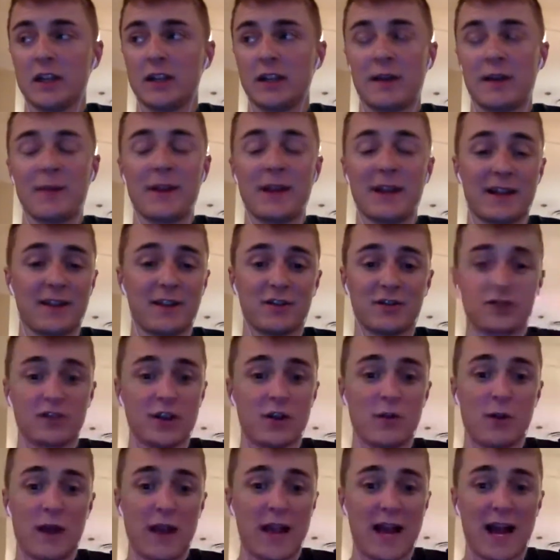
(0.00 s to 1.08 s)
I mean, there's
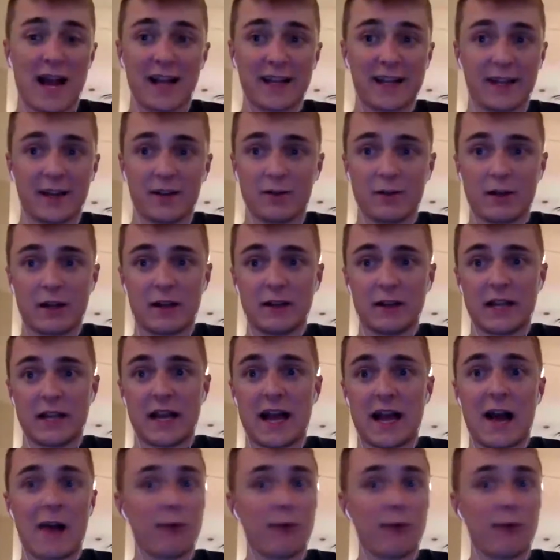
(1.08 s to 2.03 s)
no way I get around that.